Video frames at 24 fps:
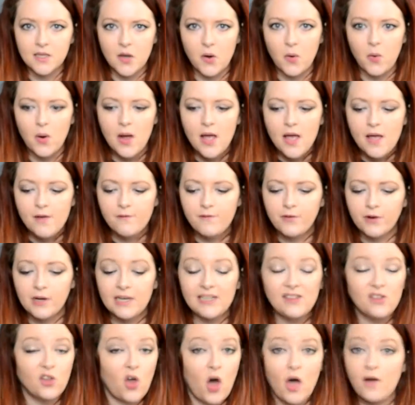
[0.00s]
So
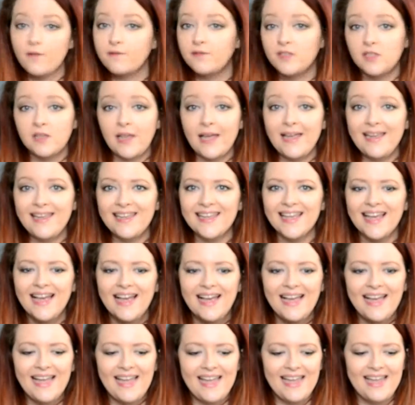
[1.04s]
very loft-like.
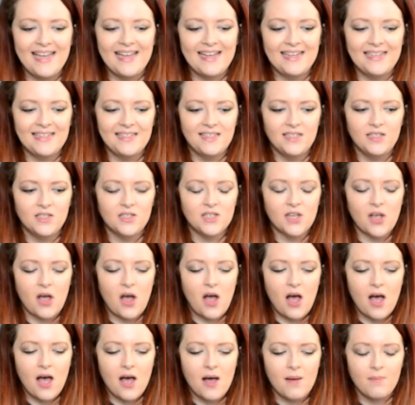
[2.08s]
And
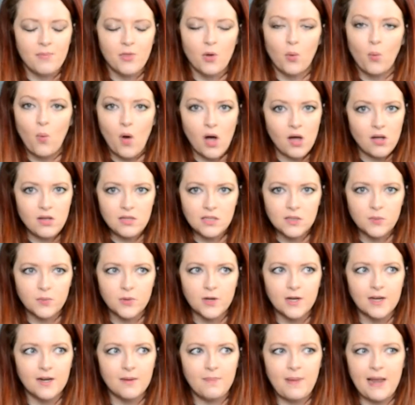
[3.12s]
the walls
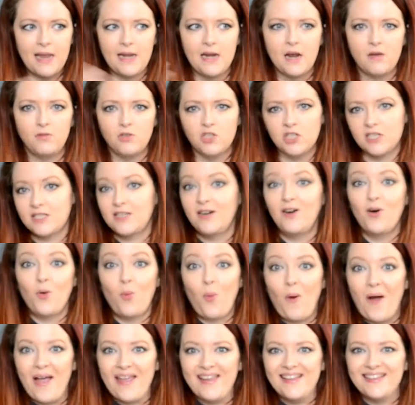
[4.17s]
we're going to paint out just in a
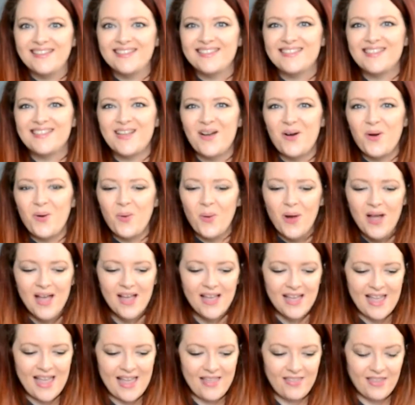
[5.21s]
white. So
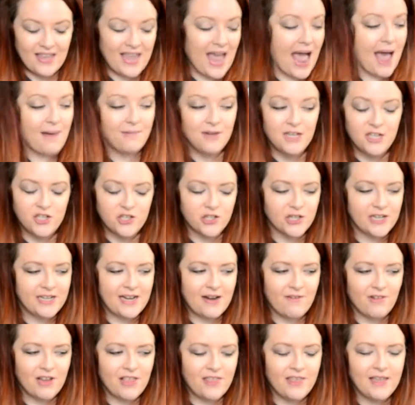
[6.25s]
in the cabinetry
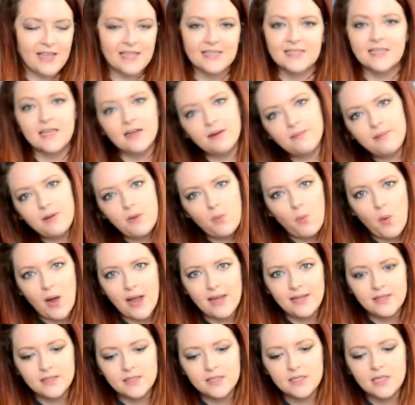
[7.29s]
and everything, it's going to be
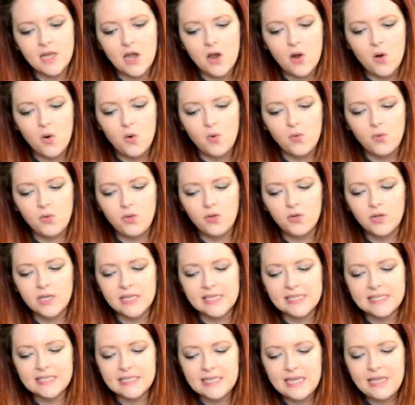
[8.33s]
white. So you
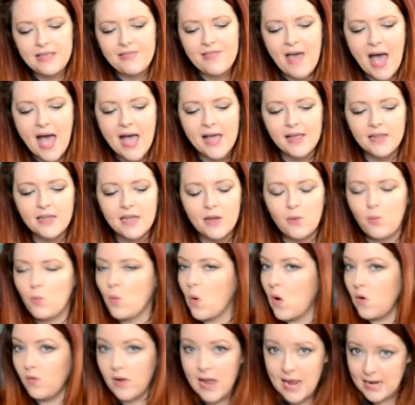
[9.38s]
can see that it
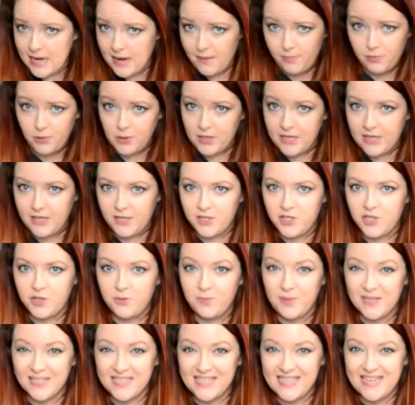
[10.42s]
won't end up looking too
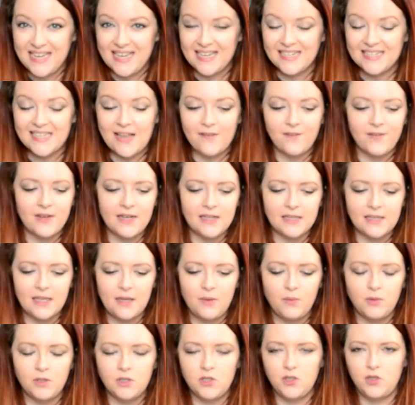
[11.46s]
busy, and
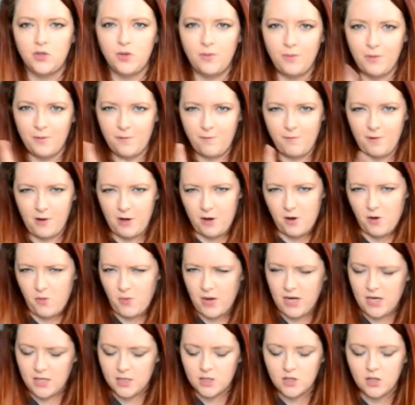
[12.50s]
definitely we'll do up a video
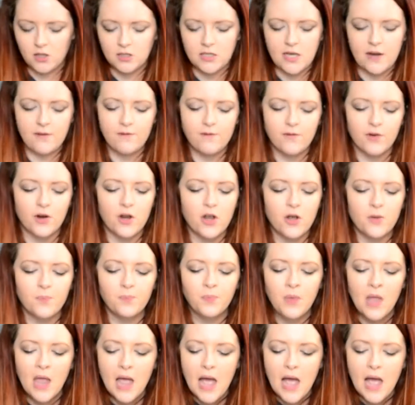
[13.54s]
when it's all done for you.